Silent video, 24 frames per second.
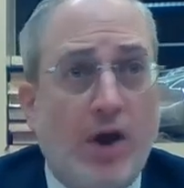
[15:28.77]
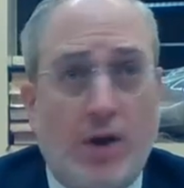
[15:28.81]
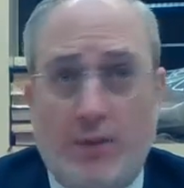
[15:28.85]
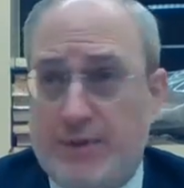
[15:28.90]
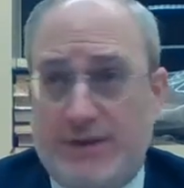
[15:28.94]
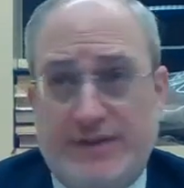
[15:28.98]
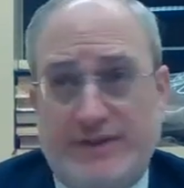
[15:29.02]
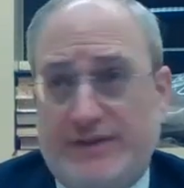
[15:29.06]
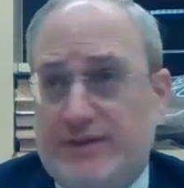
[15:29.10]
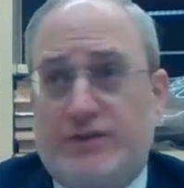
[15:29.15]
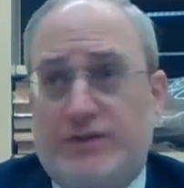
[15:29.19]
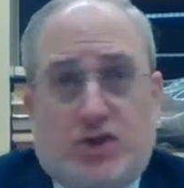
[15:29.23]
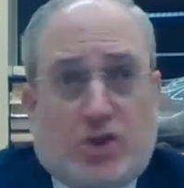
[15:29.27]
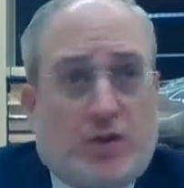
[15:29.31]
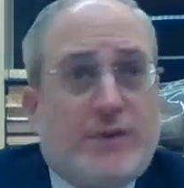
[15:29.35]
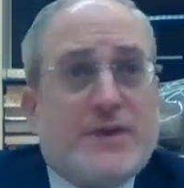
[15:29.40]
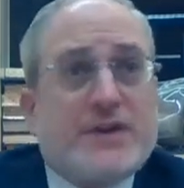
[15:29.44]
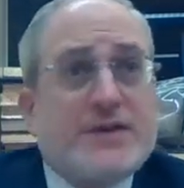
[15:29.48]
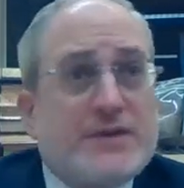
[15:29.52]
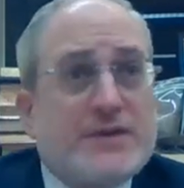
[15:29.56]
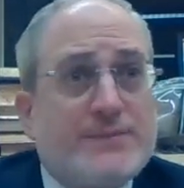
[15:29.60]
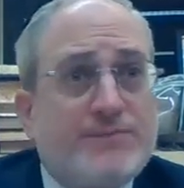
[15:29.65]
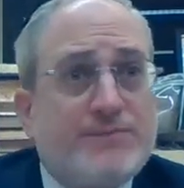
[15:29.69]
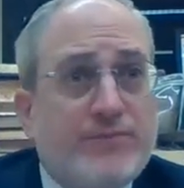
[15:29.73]
Are we still
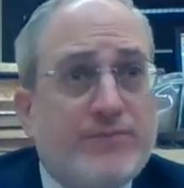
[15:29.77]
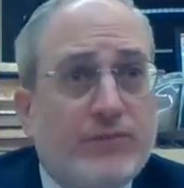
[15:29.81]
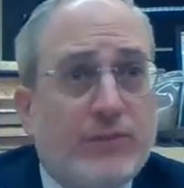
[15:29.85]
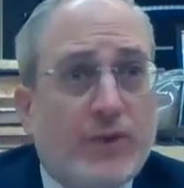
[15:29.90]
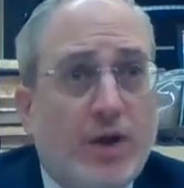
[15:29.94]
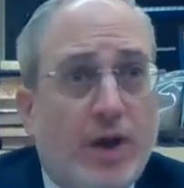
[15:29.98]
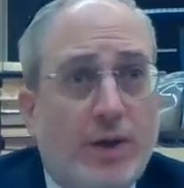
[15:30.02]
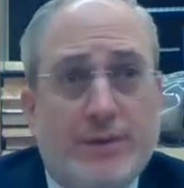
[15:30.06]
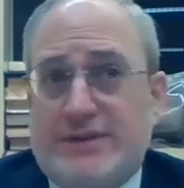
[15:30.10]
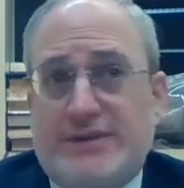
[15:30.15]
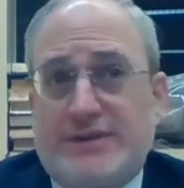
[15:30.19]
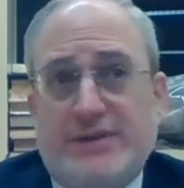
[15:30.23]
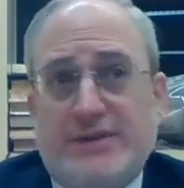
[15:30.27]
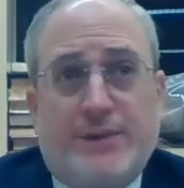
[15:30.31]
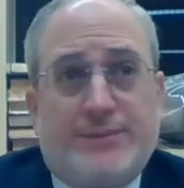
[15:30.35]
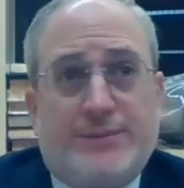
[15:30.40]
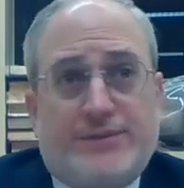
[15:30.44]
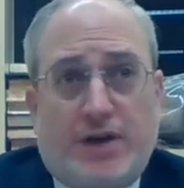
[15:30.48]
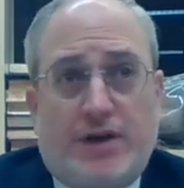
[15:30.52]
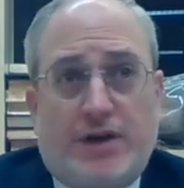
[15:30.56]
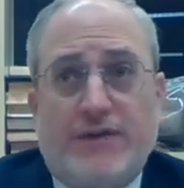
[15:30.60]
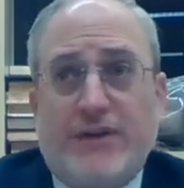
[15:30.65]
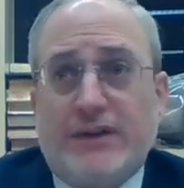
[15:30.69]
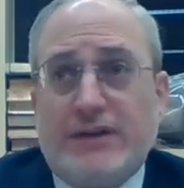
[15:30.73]
Jewish? Are we still
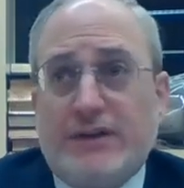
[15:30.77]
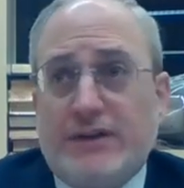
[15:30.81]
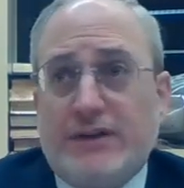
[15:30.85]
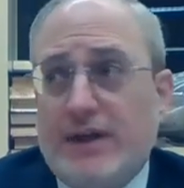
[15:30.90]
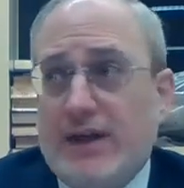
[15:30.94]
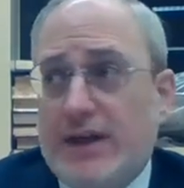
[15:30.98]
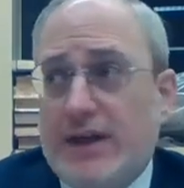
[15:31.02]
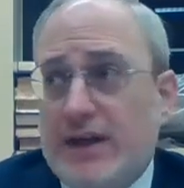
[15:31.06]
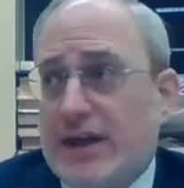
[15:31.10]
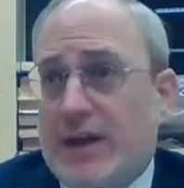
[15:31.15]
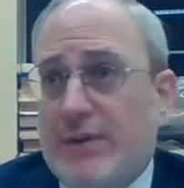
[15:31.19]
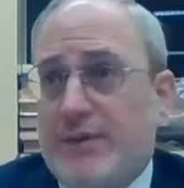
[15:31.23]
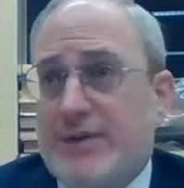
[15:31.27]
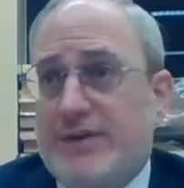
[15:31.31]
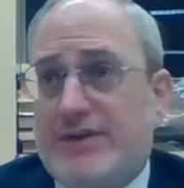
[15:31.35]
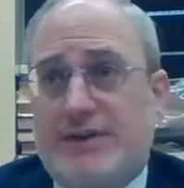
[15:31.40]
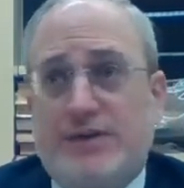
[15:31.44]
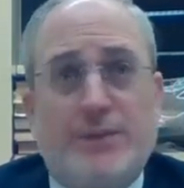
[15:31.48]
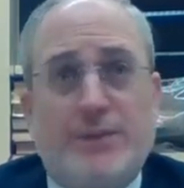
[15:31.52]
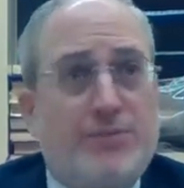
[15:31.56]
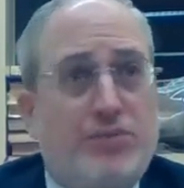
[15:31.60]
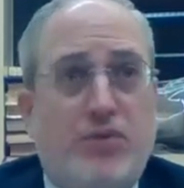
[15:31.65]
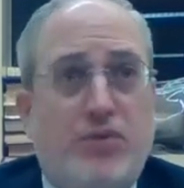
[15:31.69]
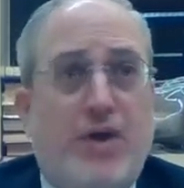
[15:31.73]
observant? Can we
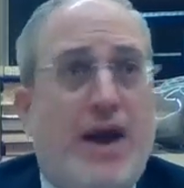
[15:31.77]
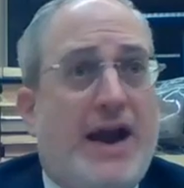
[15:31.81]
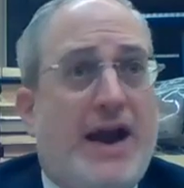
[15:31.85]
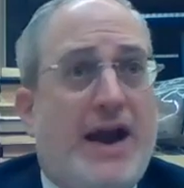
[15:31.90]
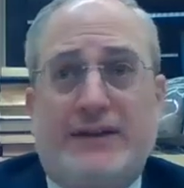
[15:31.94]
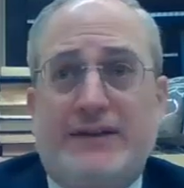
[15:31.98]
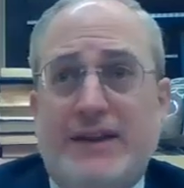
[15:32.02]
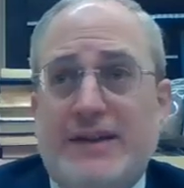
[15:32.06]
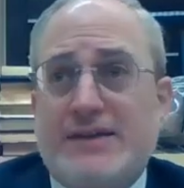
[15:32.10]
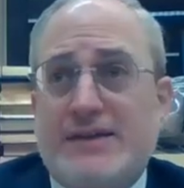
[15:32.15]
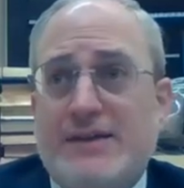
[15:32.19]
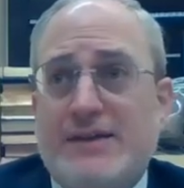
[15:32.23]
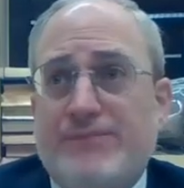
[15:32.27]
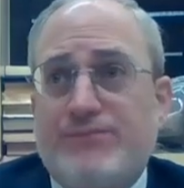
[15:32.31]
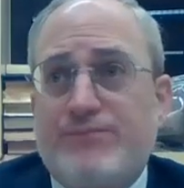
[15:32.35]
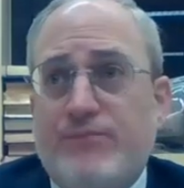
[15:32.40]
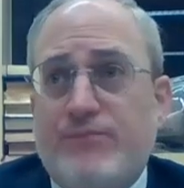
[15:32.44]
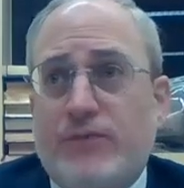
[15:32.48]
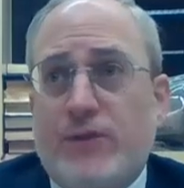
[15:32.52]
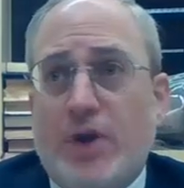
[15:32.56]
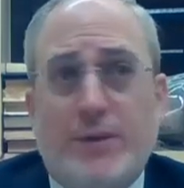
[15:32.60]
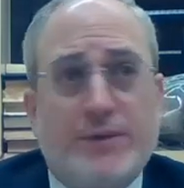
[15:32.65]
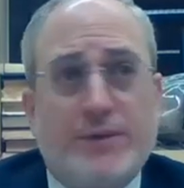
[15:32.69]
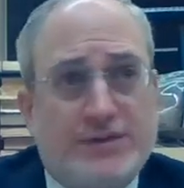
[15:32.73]
still practice?
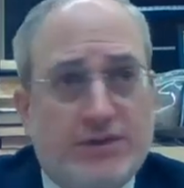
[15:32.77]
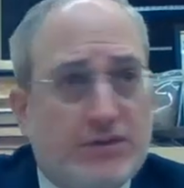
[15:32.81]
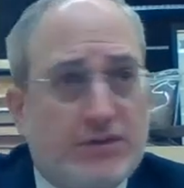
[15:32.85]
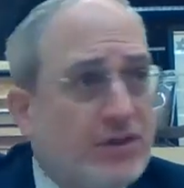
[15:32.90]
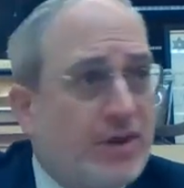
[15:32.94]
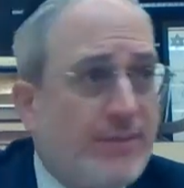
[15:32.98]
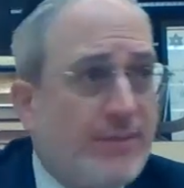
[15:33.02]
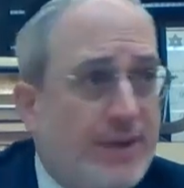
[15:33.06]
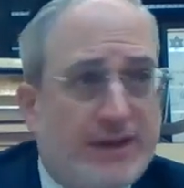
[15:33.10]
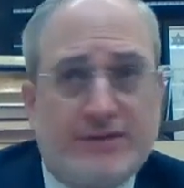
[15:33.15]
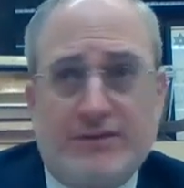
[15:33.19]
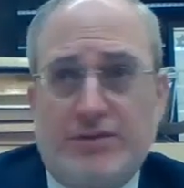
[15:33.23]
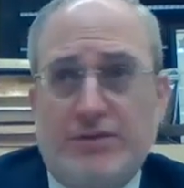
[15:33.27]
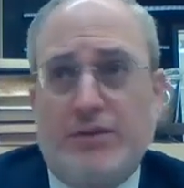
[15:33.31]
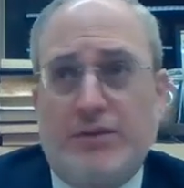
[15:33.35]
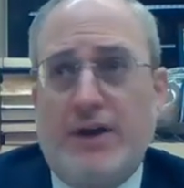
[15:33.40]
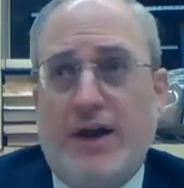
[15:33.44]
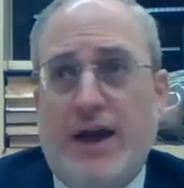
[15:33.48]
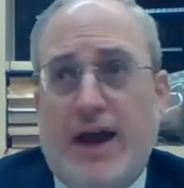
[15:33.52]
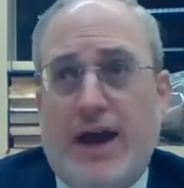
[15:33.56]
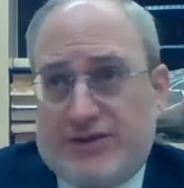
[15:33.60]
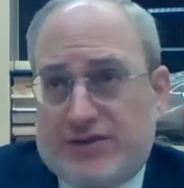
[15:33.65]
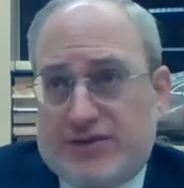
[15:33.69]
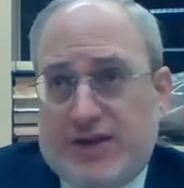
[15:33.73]
Are we still committed
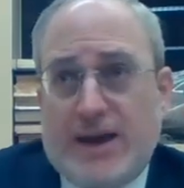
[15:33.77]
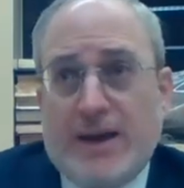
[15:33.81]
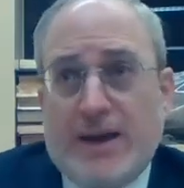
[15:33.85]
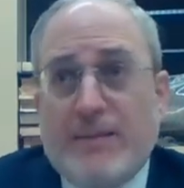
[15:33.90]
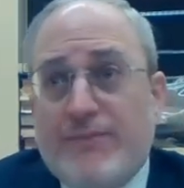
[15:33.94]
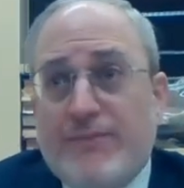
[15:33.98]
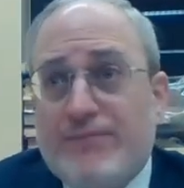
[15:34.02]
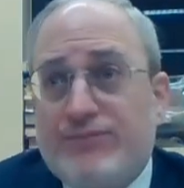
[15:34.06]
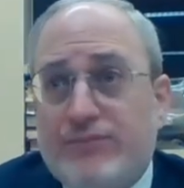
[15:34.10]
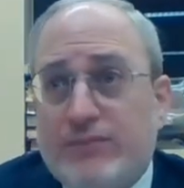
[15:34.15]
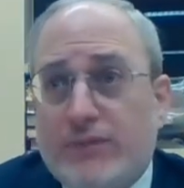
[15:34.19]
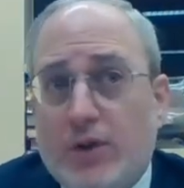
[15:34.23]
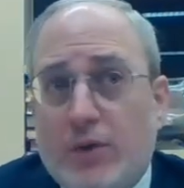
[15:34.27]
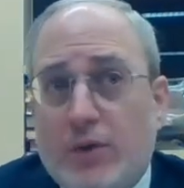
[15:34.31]
to Hashem?